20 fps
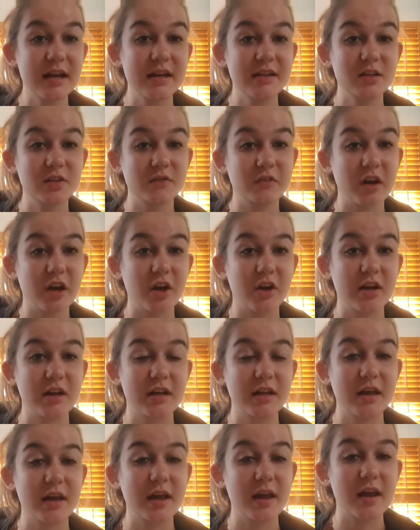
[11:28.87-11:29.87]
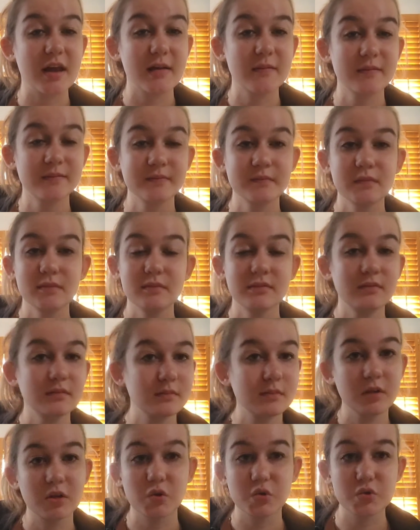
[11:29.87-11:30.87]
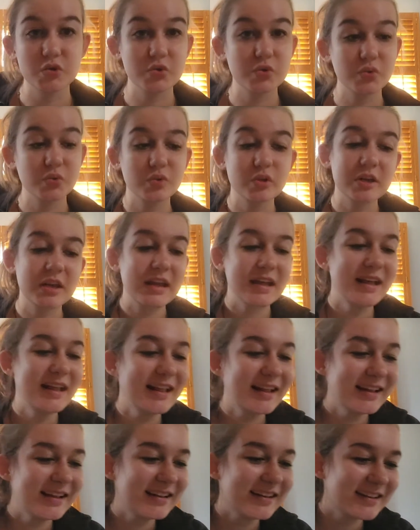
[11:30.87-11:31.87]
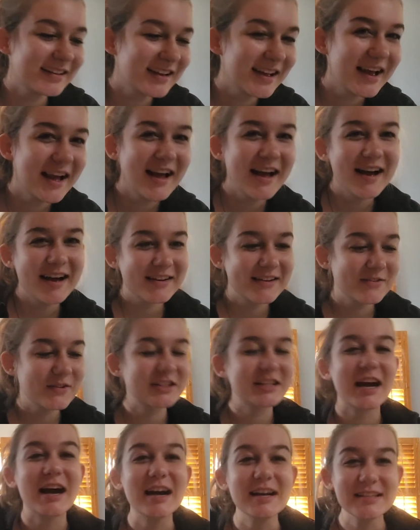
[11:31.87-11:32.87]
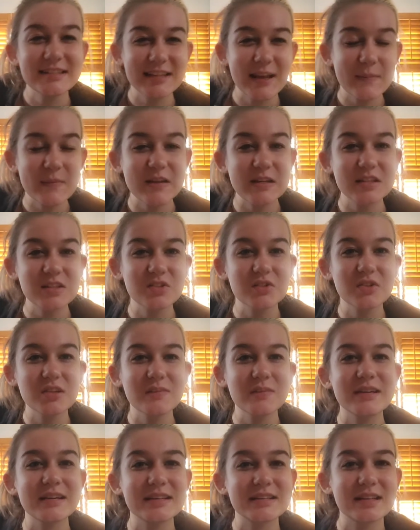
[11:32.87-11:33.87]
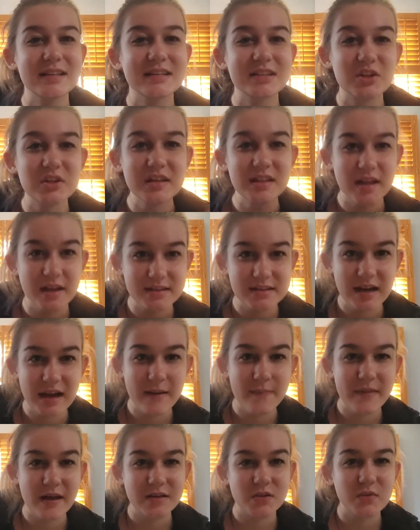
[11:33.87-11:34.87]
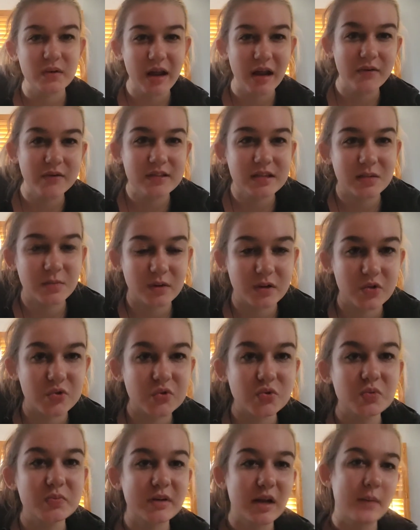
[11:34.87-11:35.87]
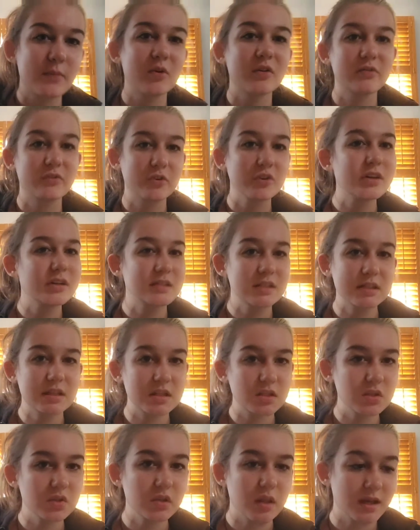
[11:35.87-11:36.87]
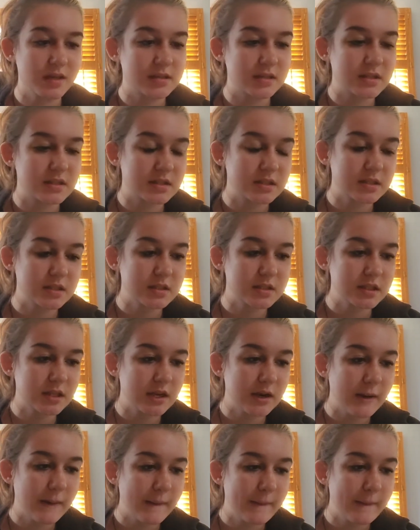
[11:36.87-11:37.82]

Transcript: It's very like middle schooly, which I say middle schooly because during that time, that's when I was in middle school, but I'm referring to like 2016.